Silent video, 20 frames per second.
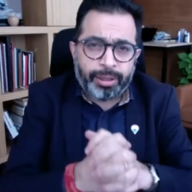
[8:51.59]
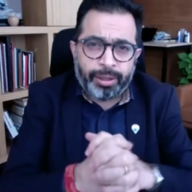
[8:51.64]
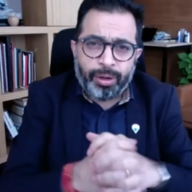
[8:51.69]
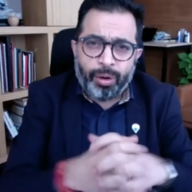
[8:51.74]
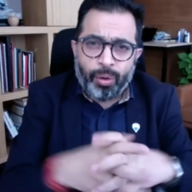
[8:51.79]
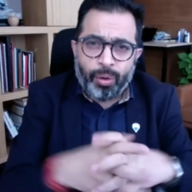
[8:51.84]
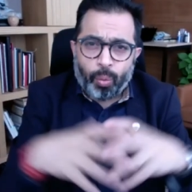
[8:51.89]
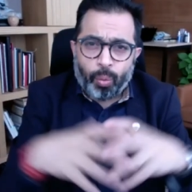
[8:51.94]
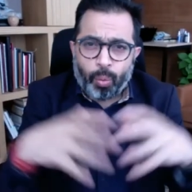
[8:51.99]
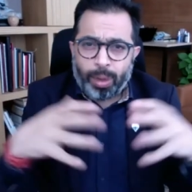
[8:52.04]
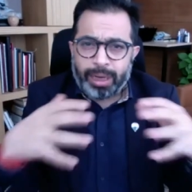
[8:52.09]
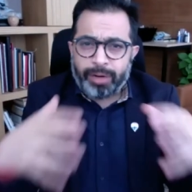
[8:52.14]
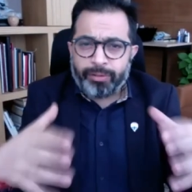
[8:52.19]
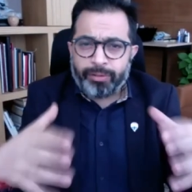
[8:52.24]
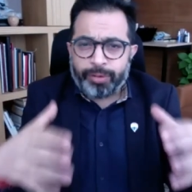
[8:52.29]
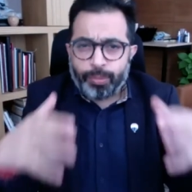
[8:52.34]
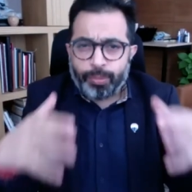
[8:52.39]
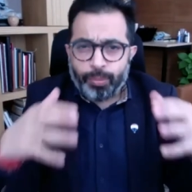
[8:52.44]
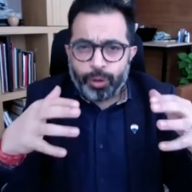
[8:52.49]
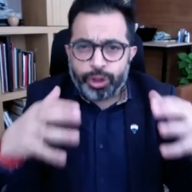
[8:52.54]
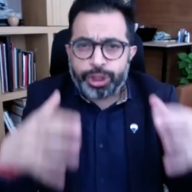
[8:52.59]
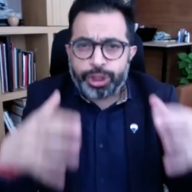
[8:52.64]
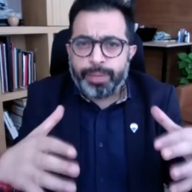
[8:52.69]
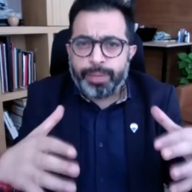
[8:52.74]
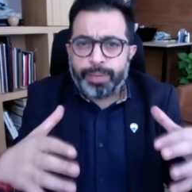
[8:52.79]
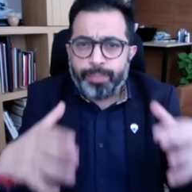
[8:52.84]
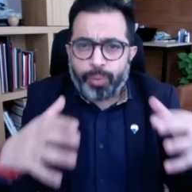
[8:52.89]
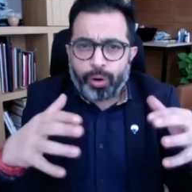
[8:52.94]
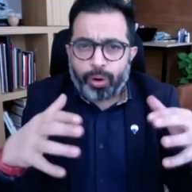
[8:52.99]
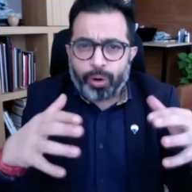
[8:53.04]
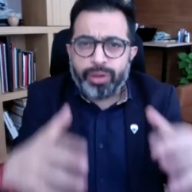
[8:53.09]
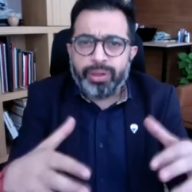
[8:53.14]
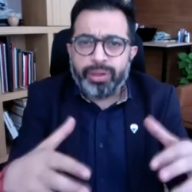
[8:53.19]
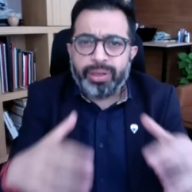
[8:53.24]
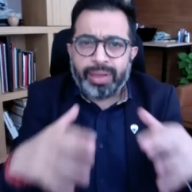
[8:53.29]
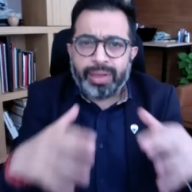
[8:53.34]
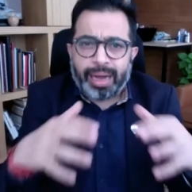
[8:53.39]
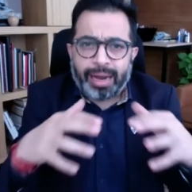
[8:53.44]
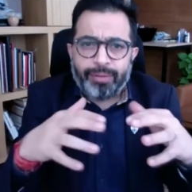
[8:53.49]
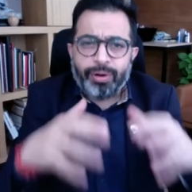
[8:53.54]
one of the most important
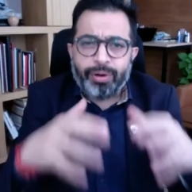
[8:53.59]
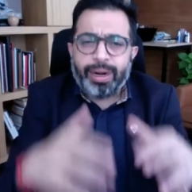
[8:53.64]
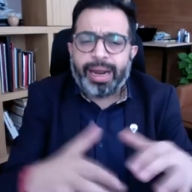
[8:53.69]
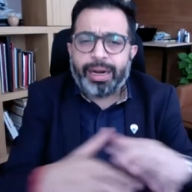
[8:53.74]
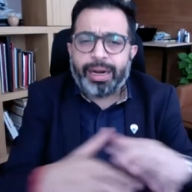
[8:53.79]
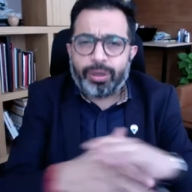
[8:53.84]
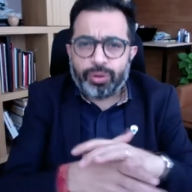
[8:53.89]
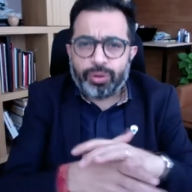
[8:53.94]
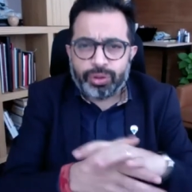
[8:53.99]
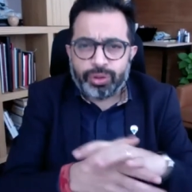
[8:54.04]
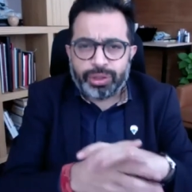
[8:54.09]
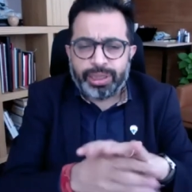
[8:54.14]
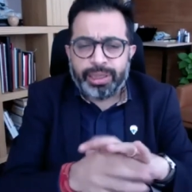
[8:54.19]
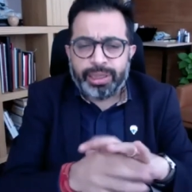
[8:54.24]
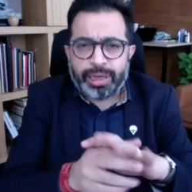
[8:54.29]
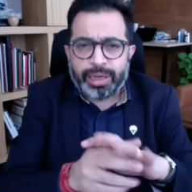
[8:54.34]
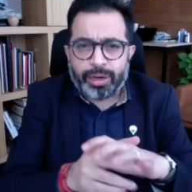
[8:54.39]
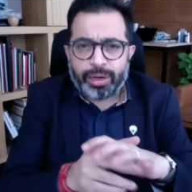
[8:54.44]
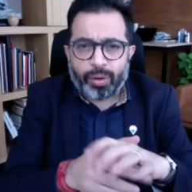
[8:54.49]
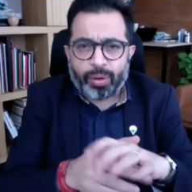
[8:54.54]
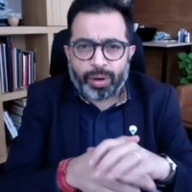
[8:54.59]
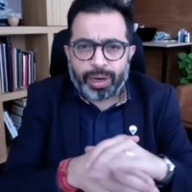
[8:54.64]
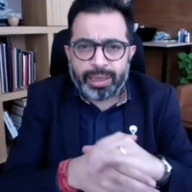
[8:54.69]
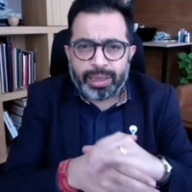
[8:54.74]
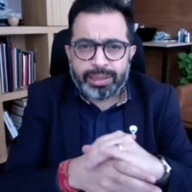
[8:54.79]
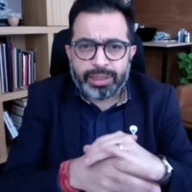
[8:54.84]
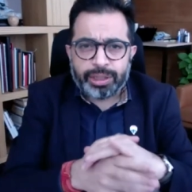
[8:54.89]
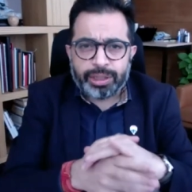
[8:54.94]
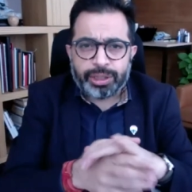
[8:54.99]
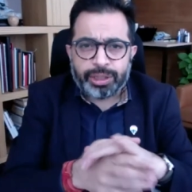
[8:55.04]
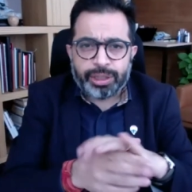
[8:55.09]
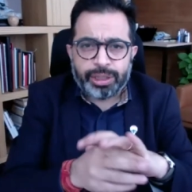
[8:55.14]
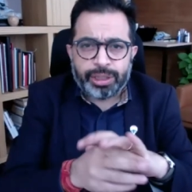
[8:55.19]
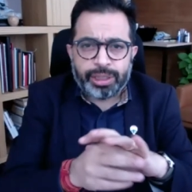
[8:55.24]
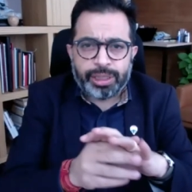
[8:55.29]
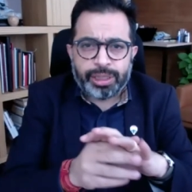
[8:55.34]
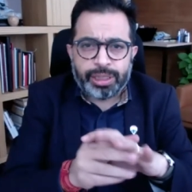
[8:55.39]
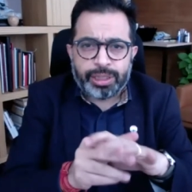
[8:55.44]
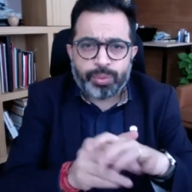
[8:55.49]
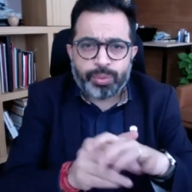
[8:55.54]
thing I would like to see in that
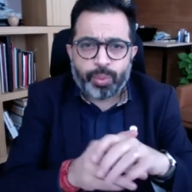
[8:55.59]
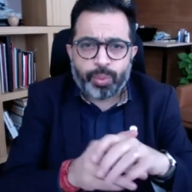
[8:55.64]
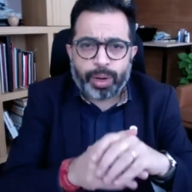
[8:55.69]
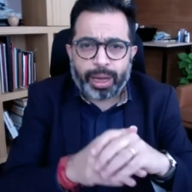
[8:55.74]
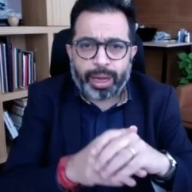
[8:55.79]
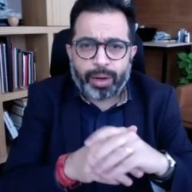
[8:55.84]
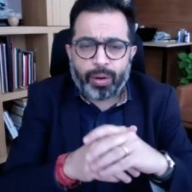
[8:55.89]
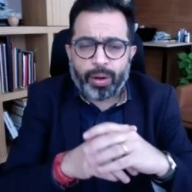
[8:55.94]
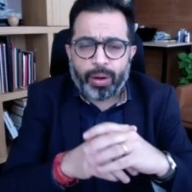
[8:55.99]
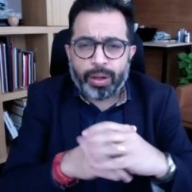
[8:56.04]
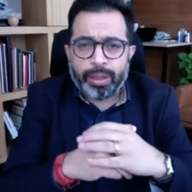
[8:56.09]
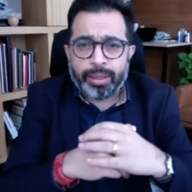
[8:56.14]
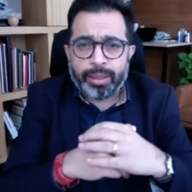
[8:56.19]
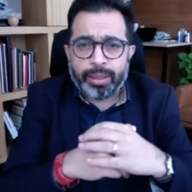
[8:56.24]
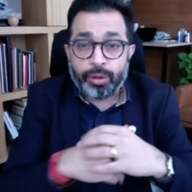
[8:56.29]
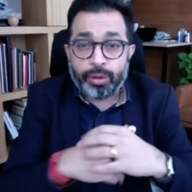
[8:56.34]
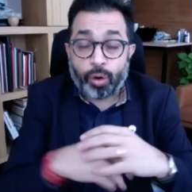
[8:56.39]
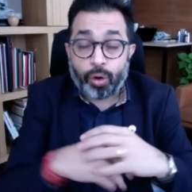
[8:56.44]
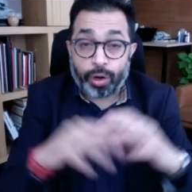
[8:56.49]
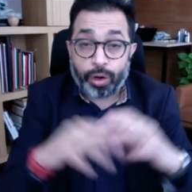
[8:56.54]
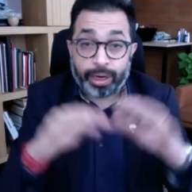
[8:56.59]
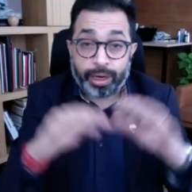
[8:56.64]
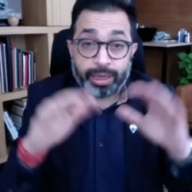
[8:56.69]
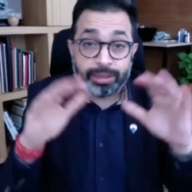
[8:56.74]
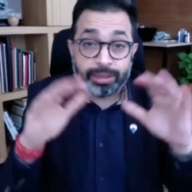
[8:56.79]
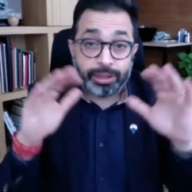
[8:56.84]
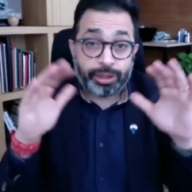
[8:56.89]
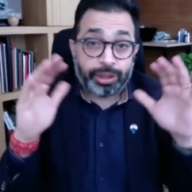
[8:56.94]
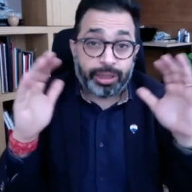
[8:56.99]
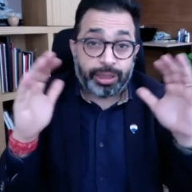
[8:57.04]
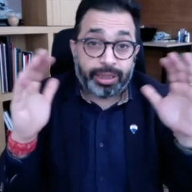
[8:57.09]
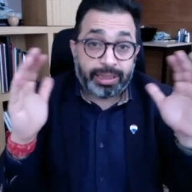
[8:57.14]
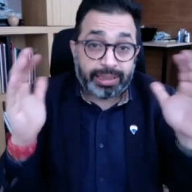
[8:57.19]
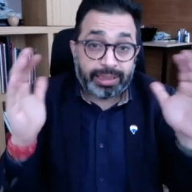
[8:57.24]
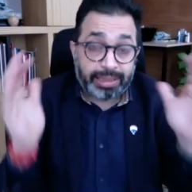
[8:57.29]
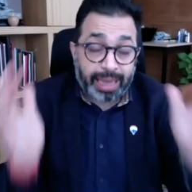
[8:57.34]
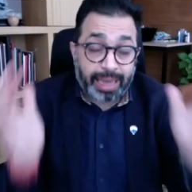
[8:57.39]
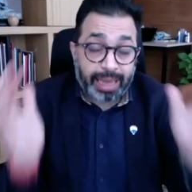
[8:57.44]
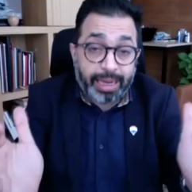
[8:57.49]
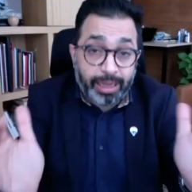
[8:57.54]
organization is what I call the organizational
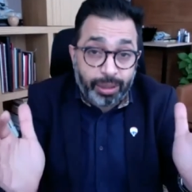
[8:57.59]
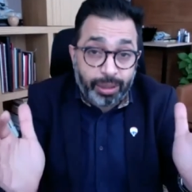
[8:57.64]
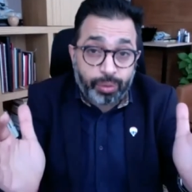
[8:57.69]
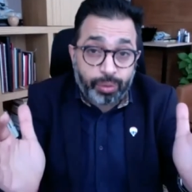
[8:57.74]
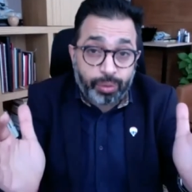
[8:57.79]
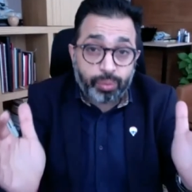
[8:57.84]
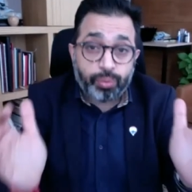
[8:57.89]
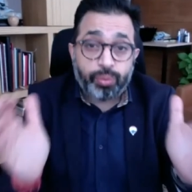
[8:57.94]
design to